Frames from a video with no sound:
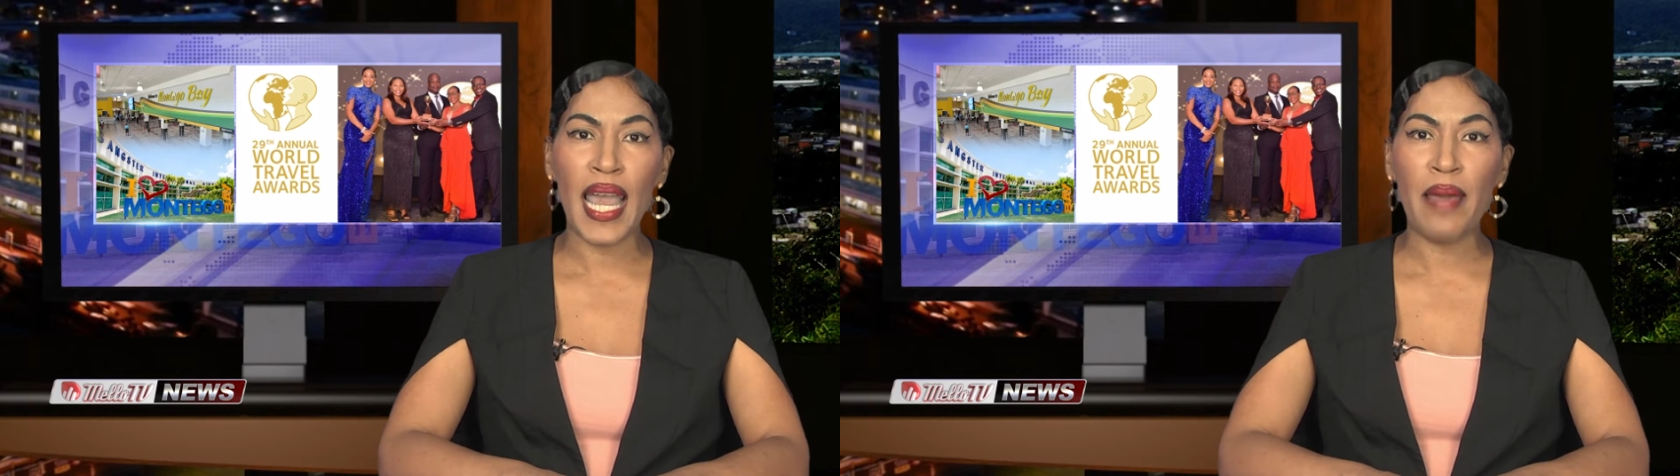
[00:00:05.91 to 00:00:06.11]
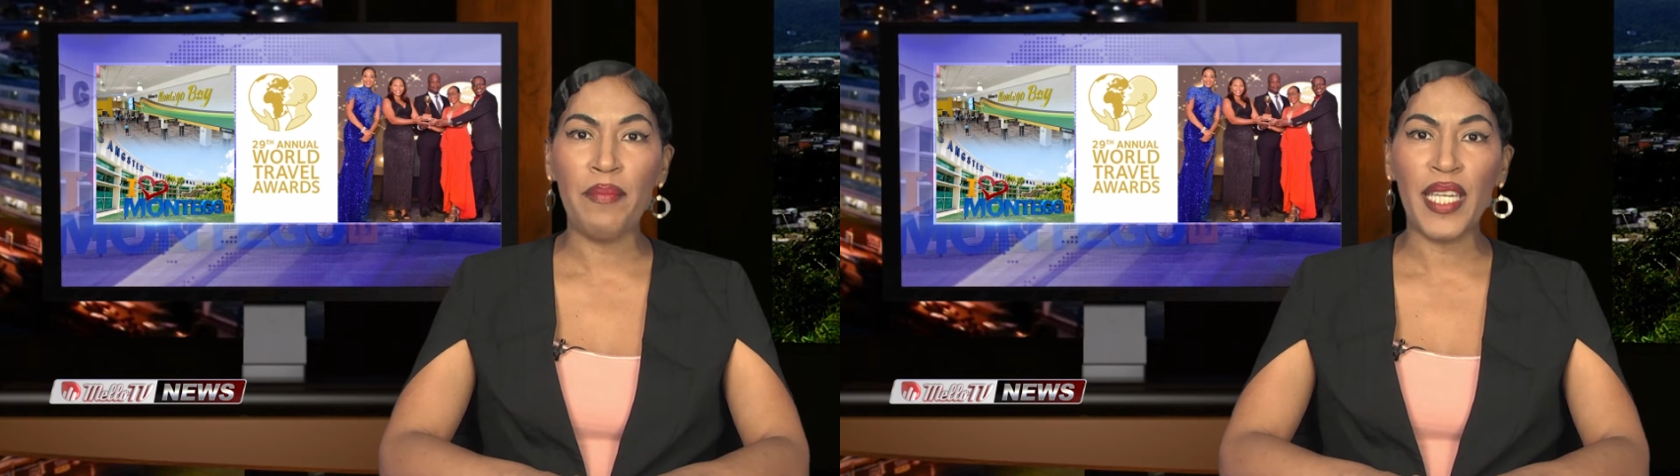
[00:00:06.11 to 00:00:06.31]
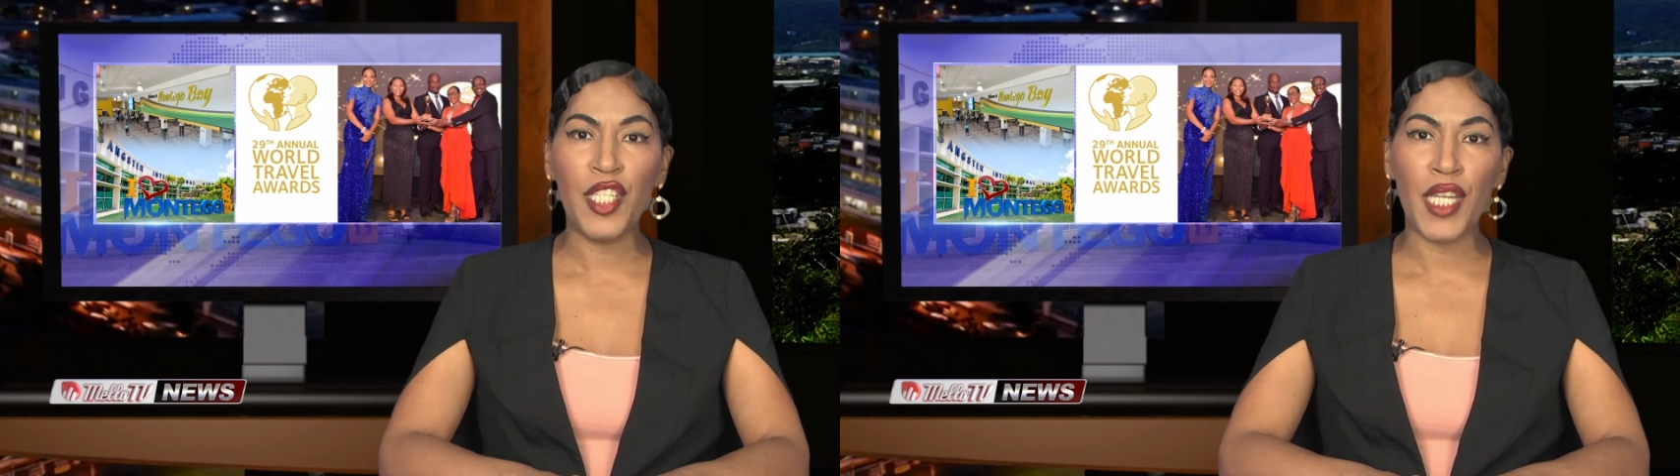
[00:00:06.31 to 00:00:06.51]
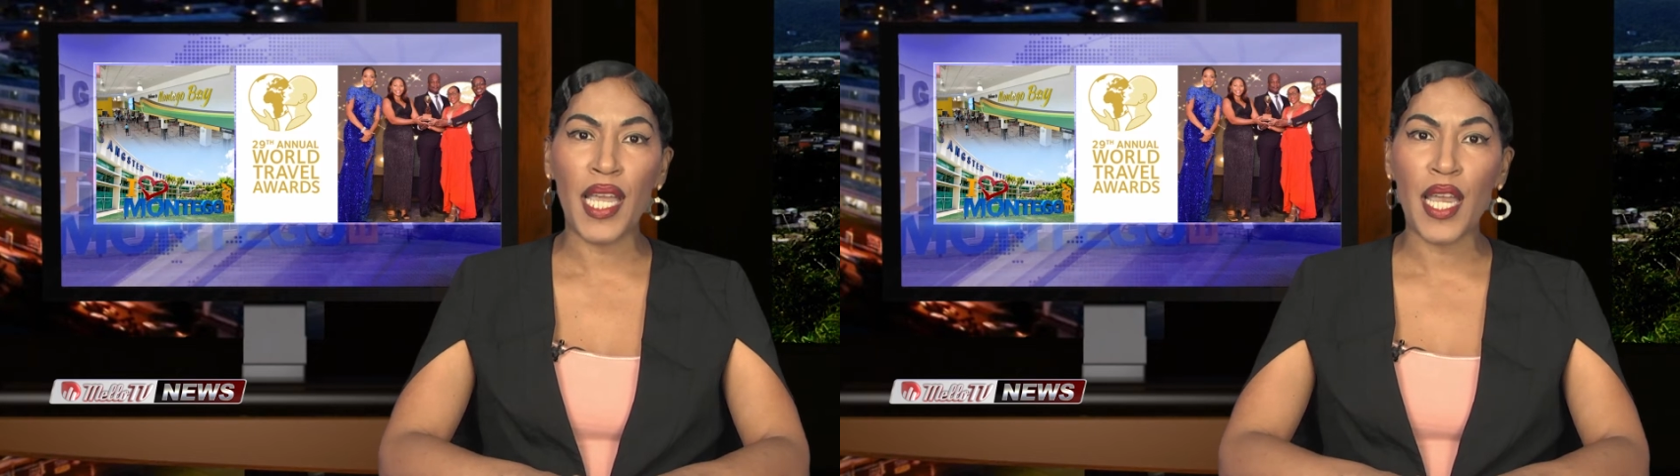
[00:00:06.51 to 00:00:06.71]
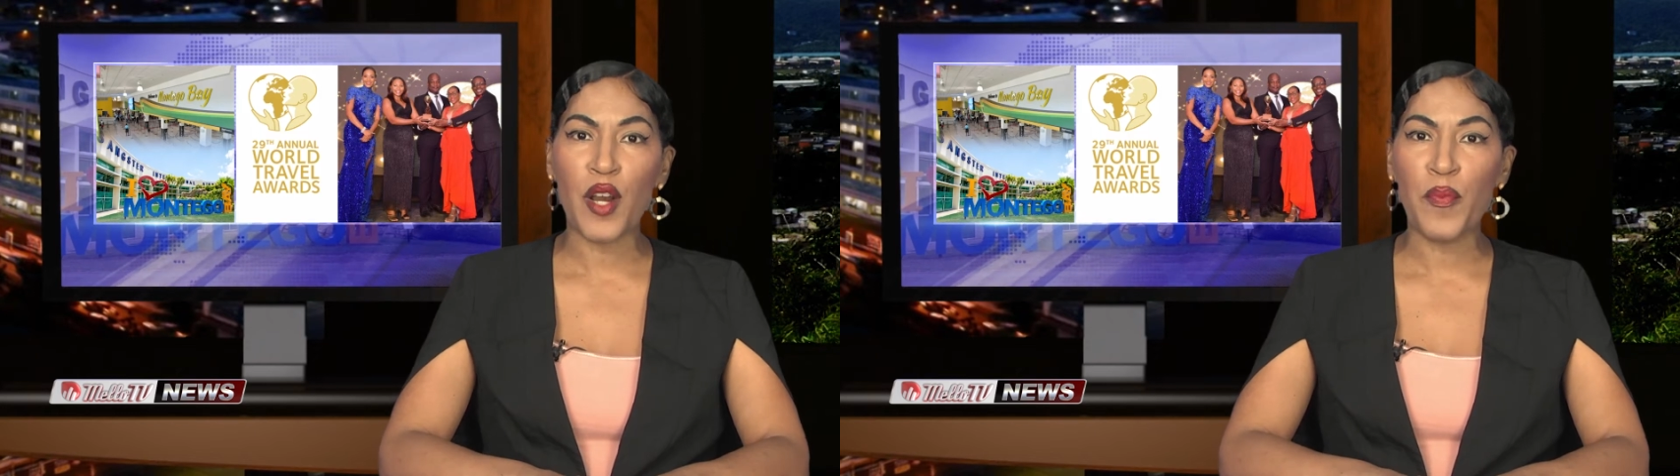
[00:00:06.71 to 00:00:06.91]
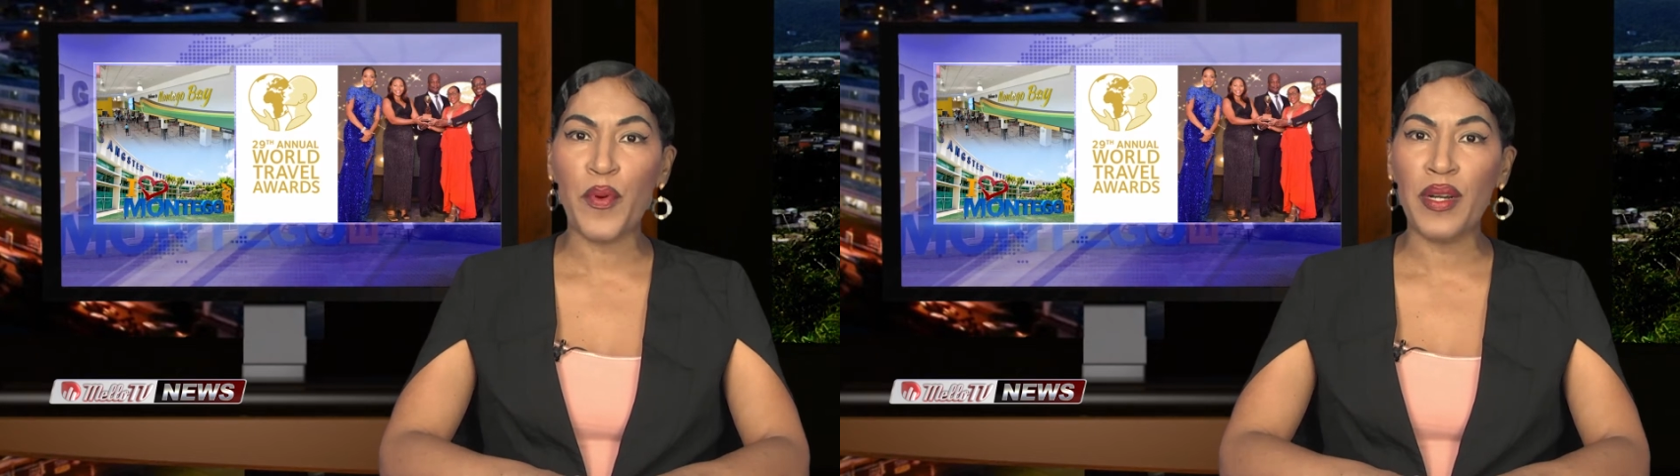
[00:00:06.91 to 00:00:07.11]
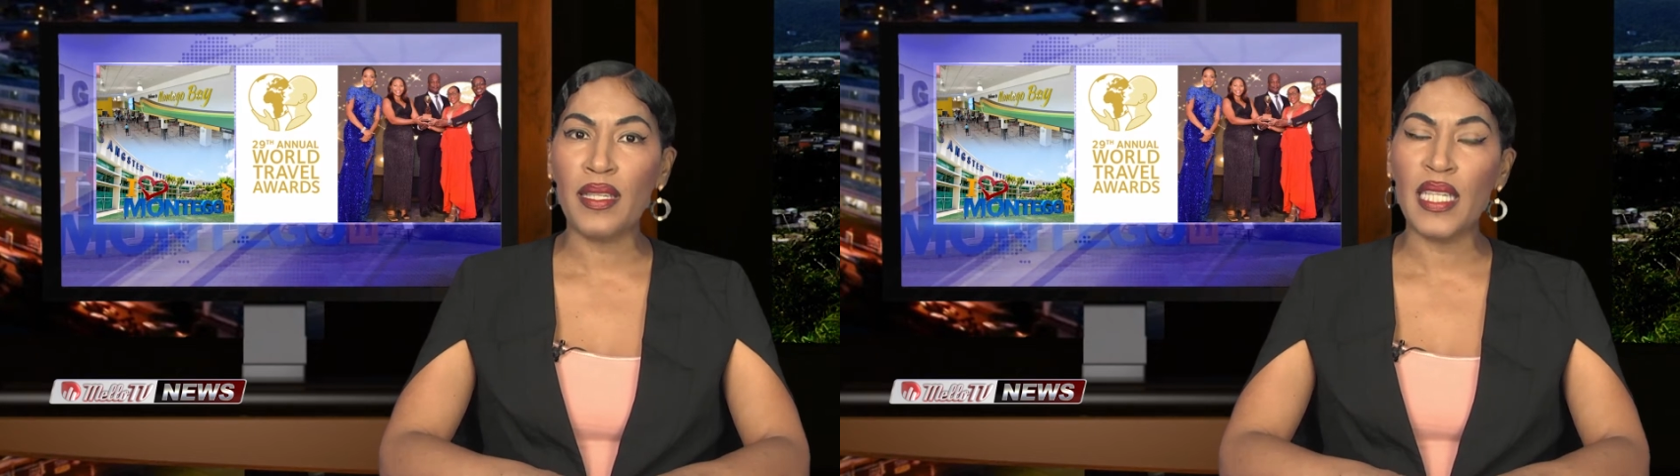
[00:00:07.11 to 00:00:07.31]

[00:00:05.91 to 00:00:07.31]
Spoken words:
MBJ Airports